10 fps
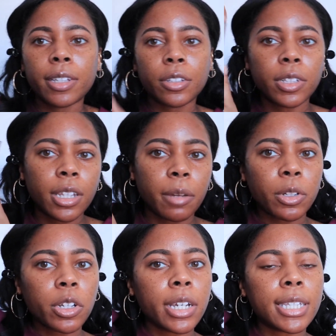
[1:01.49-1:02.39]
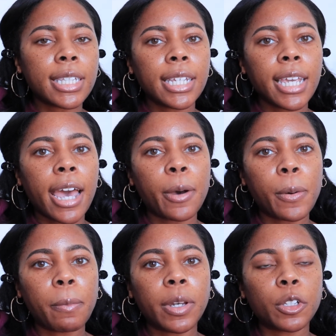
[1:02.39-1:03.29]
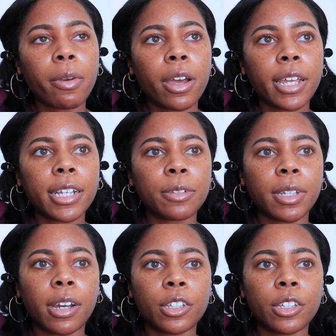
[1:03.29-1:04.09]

8, and that will determine how many products